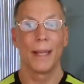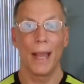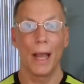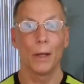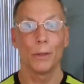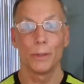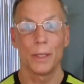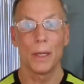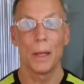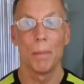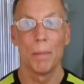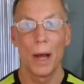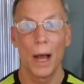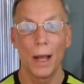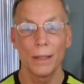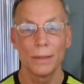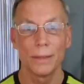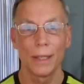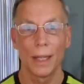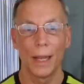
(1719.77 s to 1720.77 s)
calcium
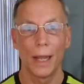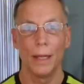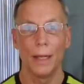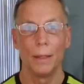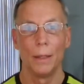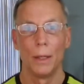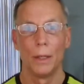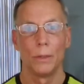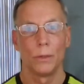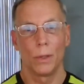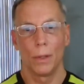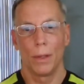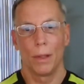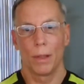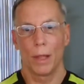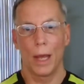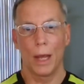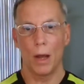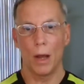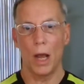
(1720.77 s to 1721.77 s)
oxalate. So they
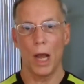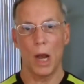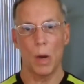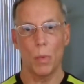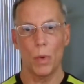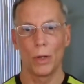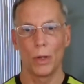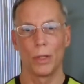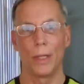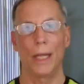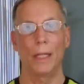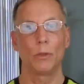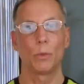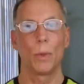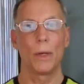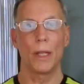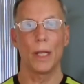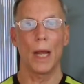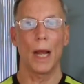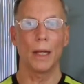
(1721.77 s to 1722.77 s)
thought, oh, well, that's where
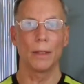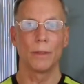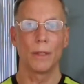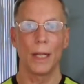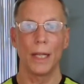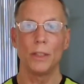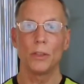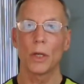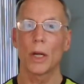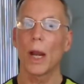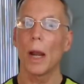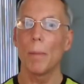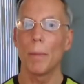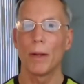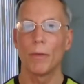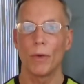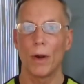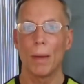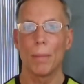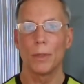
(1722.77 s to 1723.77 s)
the oxalates are coming
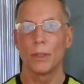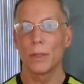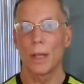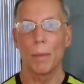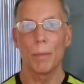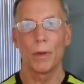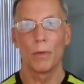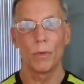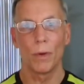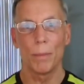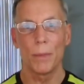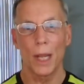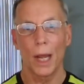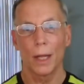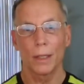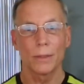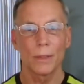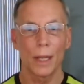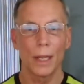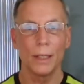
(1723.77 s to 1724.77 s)
from. It's coming from the
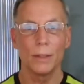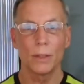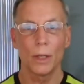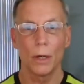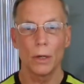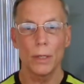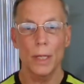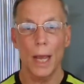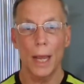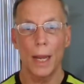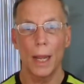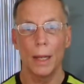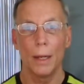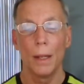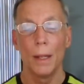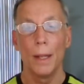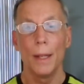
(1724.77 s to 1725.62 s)
oxalates in our diet.